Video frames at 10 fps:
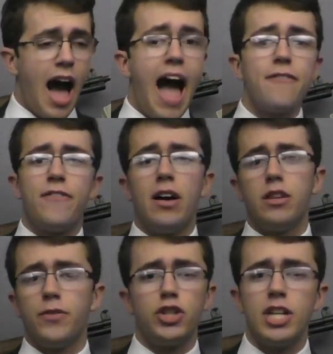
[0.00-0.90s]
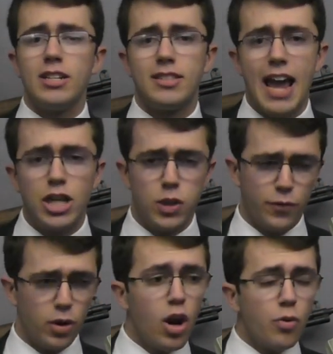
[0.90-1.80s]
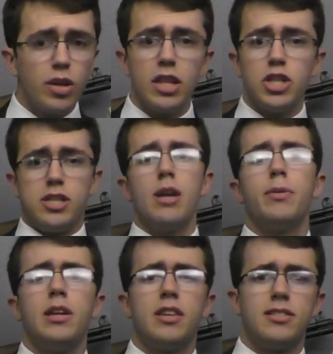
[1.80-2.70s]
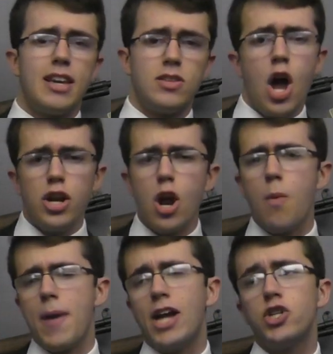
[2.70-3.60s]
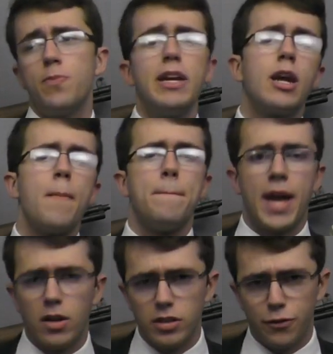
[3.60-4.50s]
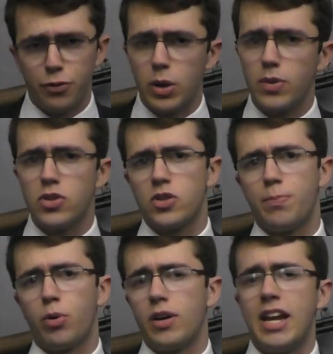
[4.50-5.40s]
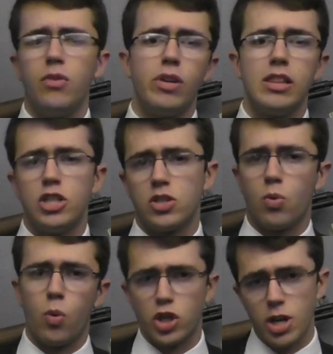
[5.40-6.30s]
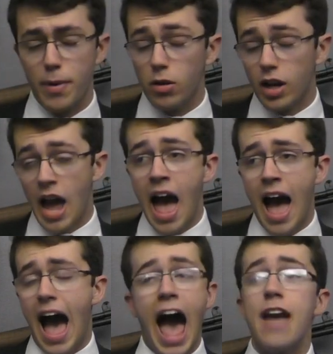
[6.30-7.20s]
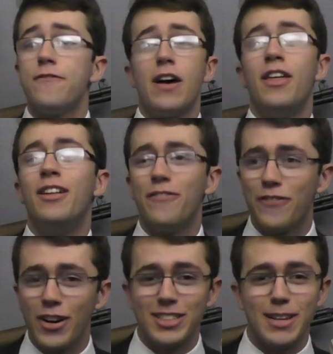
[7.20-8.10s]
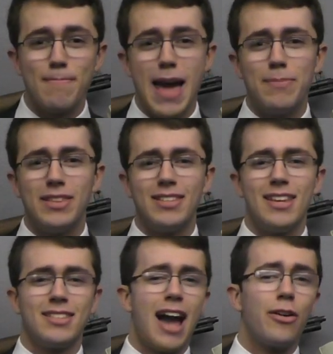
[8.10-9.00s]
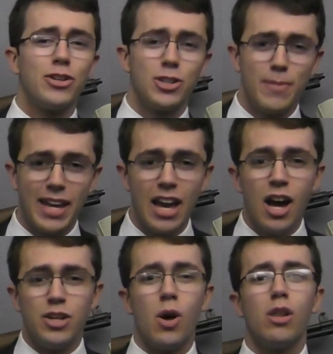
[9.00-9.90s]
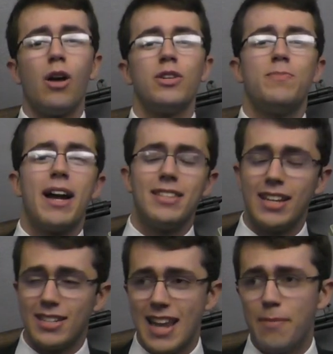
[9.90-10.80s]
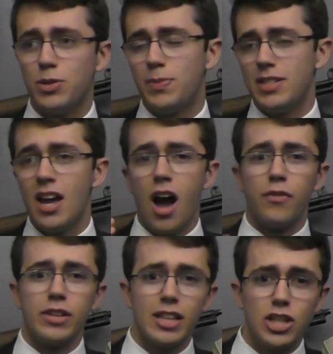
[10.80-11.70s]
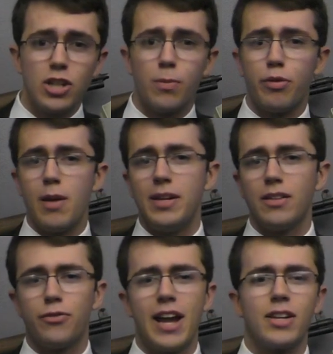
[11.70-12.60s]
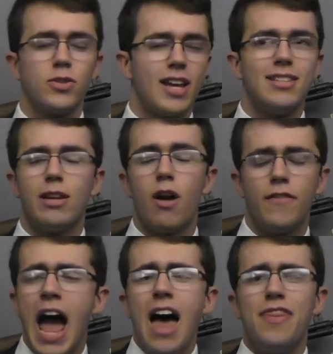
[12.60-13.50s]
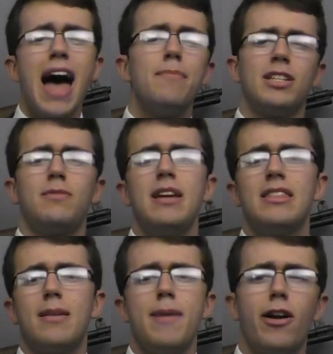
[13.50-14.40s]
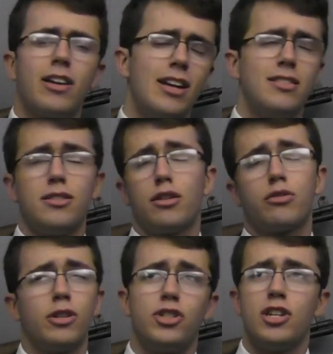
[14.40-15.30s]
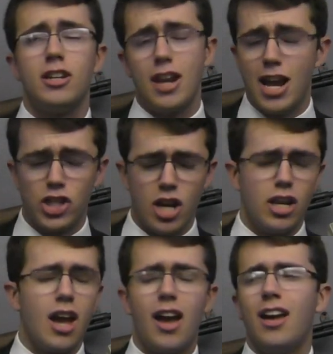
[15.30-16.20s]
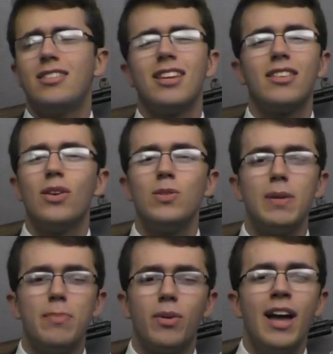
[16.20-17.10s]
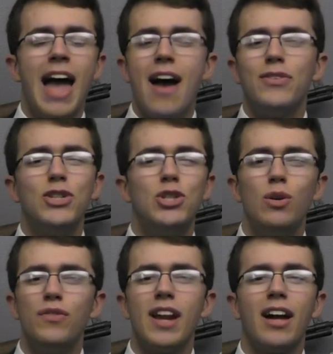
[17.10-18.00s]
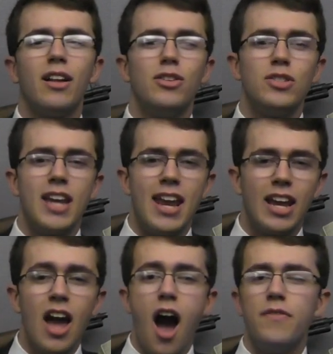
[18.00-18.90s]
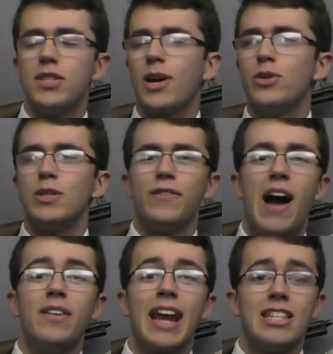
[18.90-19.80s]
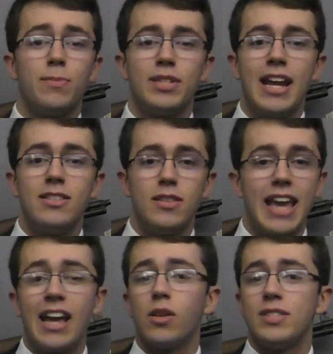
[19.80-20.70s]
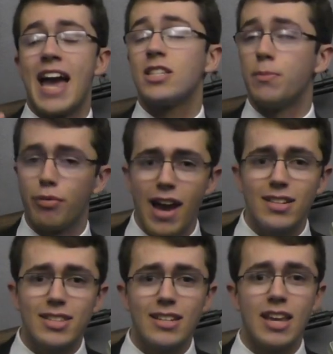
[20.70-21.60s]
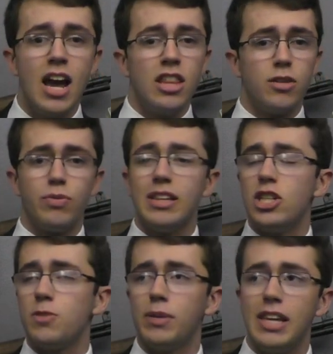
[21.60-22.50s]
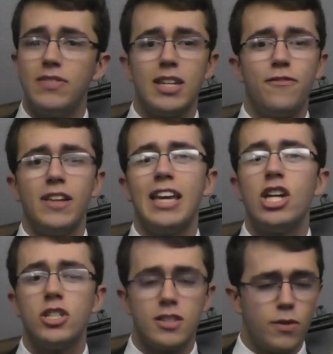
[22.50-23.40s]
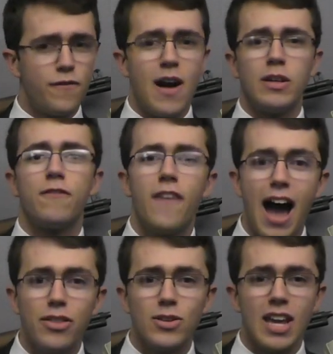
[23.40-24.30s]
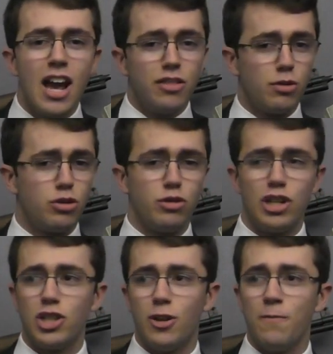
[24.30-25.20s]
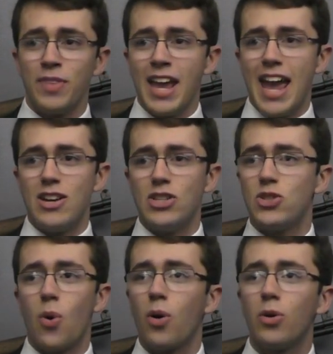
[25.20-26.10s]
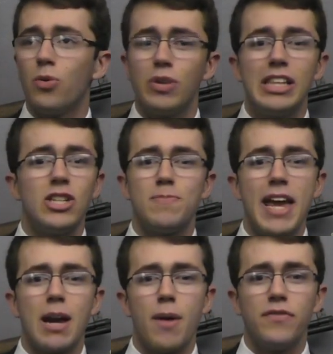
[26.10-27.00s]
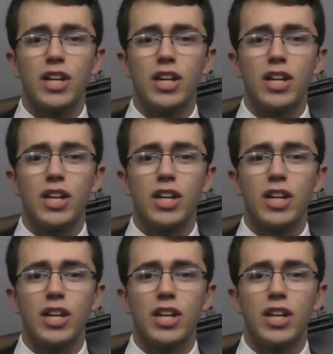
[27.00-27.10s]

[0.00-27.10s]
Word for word: I found the Virginia Statute for Religious Liberty that says no man should be compelled to frequent or support any religious worship. Oh, look, I found the First Amendment that says Congress shall make no law respecting an establishment of religion or prohibiting the free exercise thereof. That must mean that America isn't a Christian nation. Yeah, it's like those people have a juvenile understanding of this country's founding as it pertains to the Anglo-Saxon Protestants, the religious beliefs and affiliations of the founding fathers, the traditional and historical religious makeup of